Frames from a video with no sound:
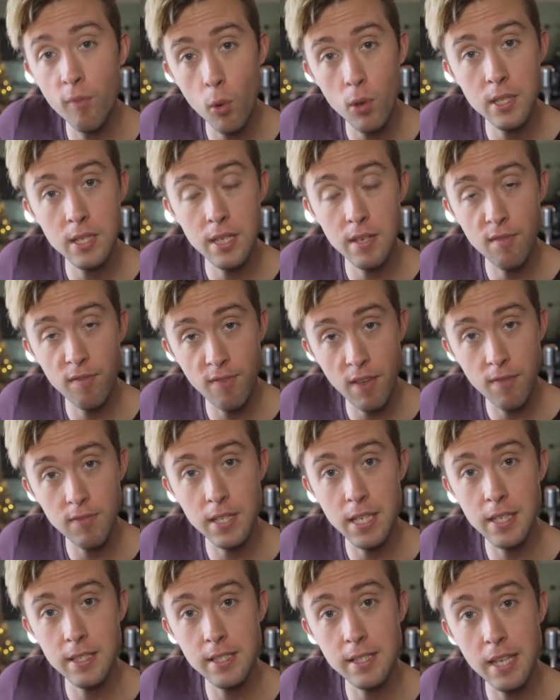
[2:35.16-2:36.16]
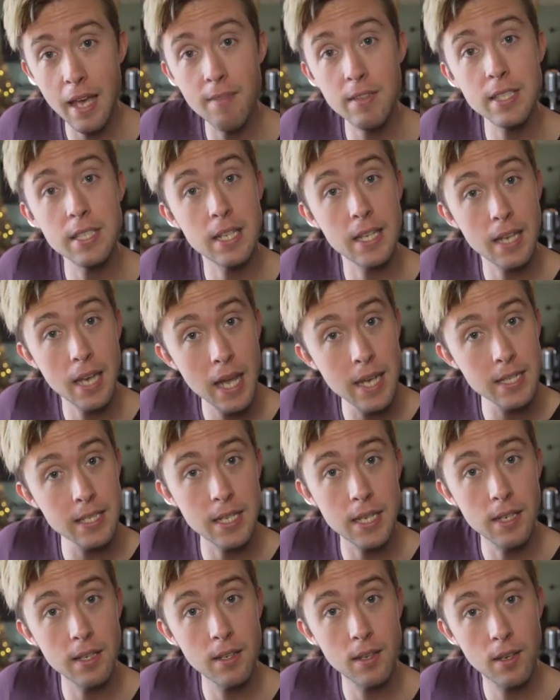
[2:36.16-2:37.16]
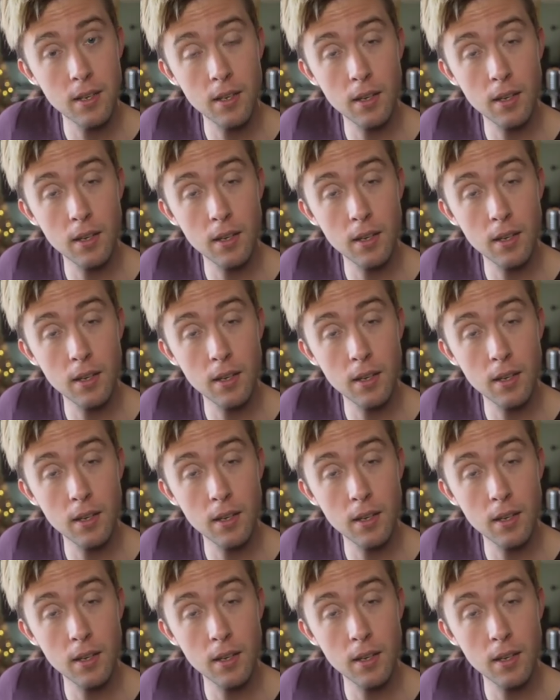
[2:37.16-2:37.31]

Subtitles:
14, 15, 17, 19,